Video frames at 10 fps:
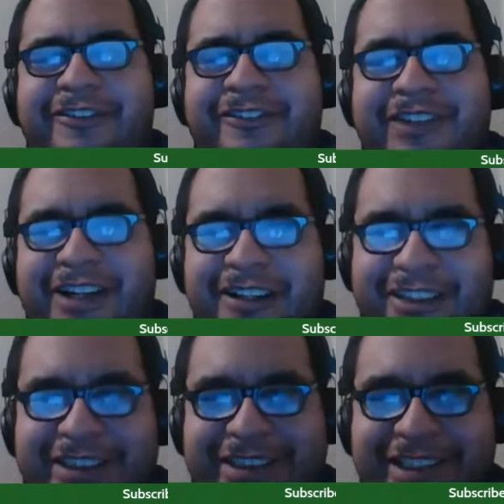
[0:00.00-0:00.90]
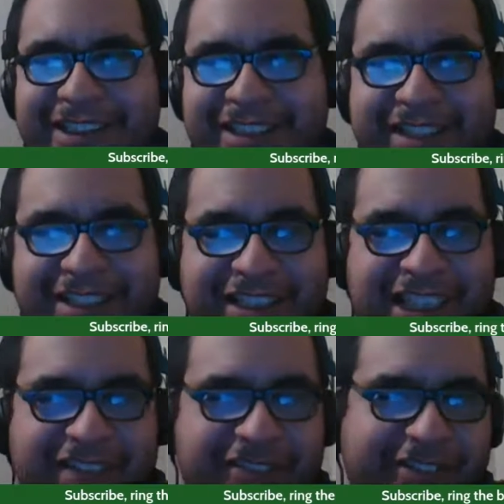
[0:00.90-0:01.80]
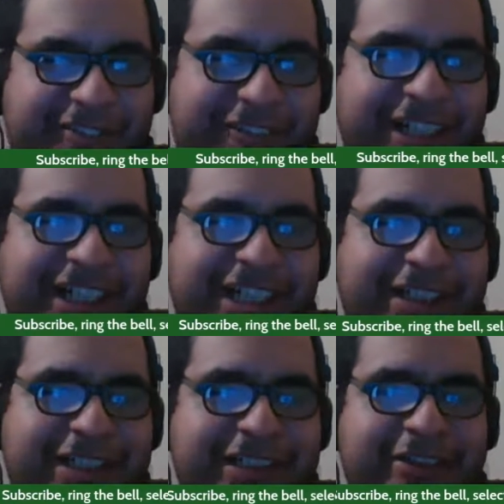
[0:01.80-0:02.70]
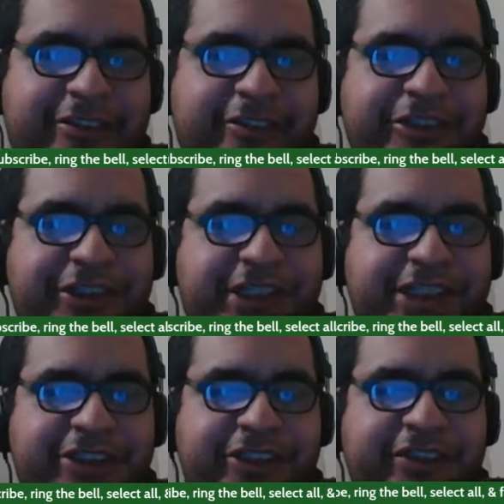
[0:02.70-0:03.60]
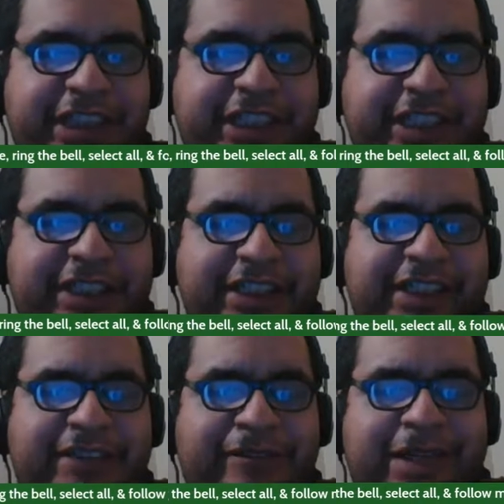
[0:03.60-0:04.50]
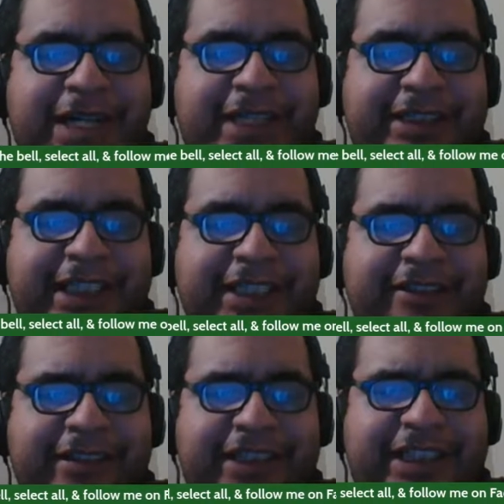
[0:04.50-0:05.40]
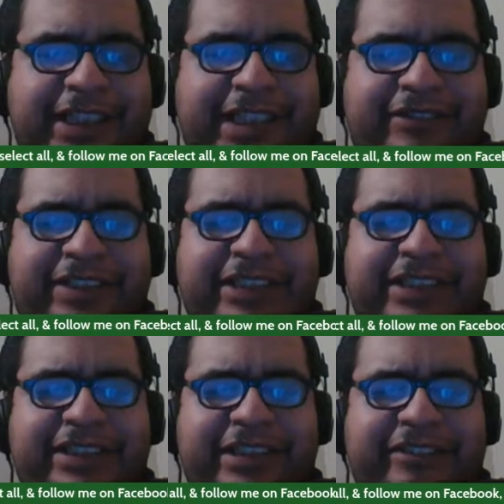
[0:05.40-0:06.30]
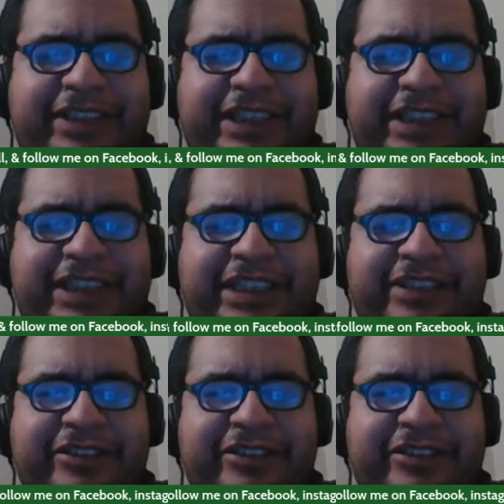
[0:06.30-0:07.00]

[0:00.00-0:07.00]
Number one is, of course, you can donate monetarily, and that basically means you can go online